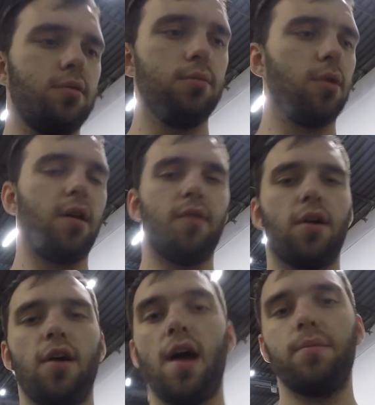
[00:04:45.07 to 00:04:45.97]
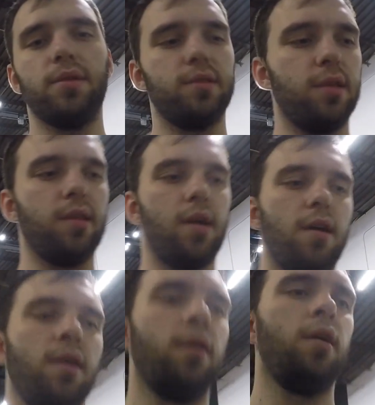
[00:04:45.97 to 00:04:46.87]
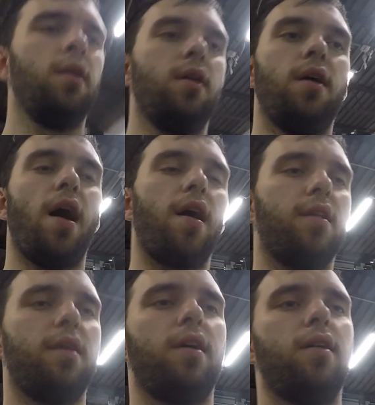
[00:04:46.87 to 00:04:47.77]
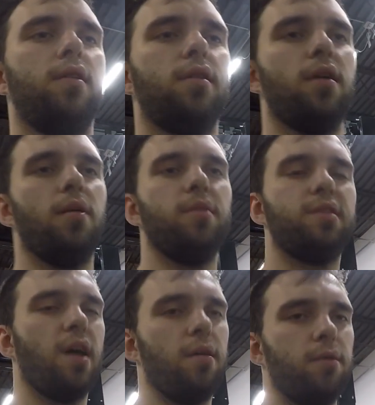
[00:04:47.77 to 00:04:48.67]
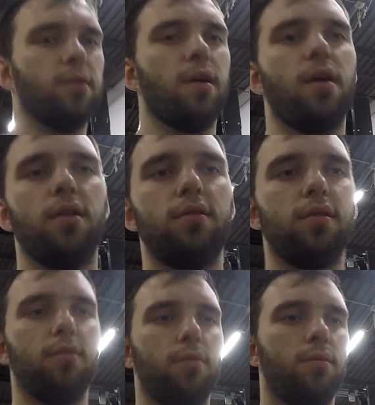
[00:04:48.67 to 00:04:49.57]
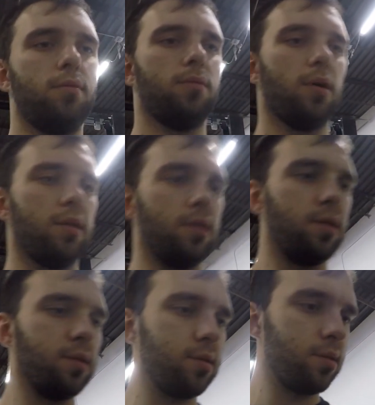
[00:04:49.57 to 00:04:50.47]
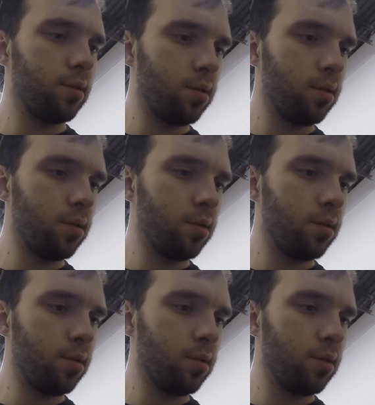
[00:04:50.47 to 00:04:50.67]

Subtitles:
whatever crap is in there out of there. It's not really hard to weld this,